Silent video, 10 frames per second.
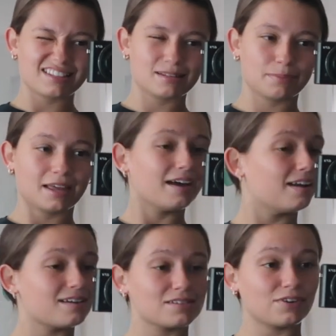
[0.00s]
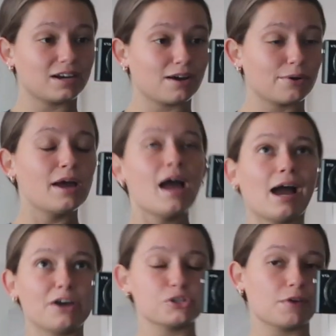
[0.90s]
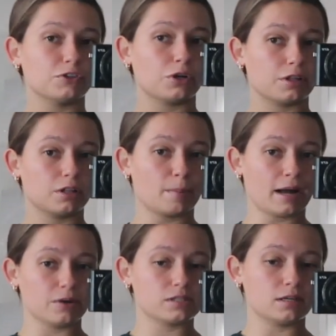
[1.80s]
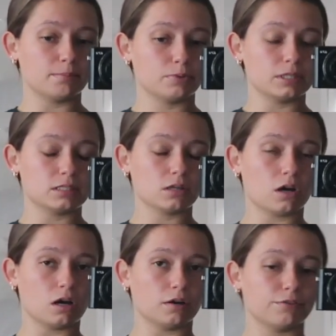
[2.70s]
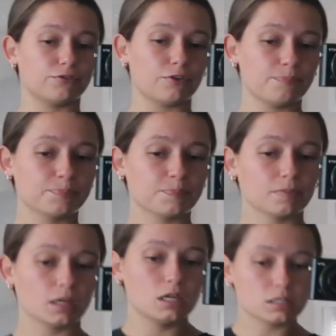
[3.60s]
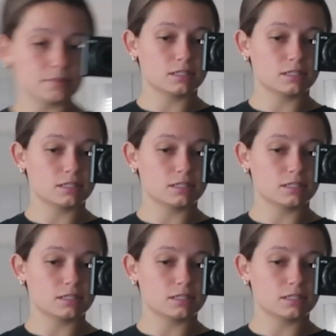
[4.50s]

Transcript: that's the plan as of right now. I also have to go to the clubhouse and print off some